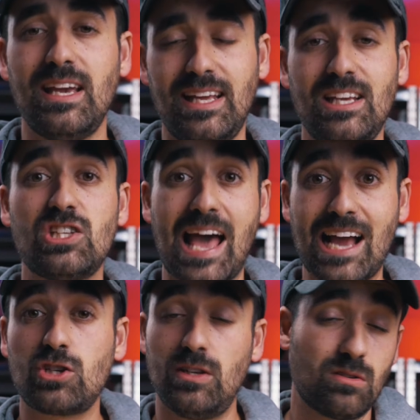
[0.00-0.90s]
It is
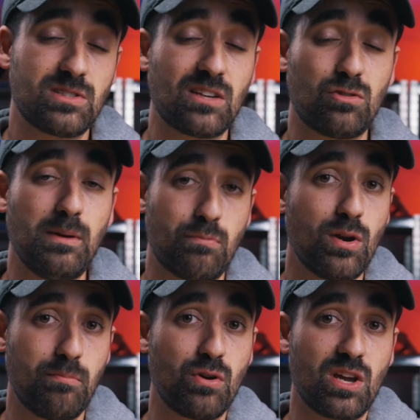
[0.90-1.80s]
actually, turns out to be
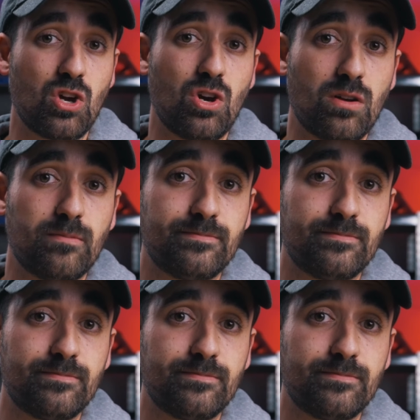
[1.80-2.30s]
pretty good.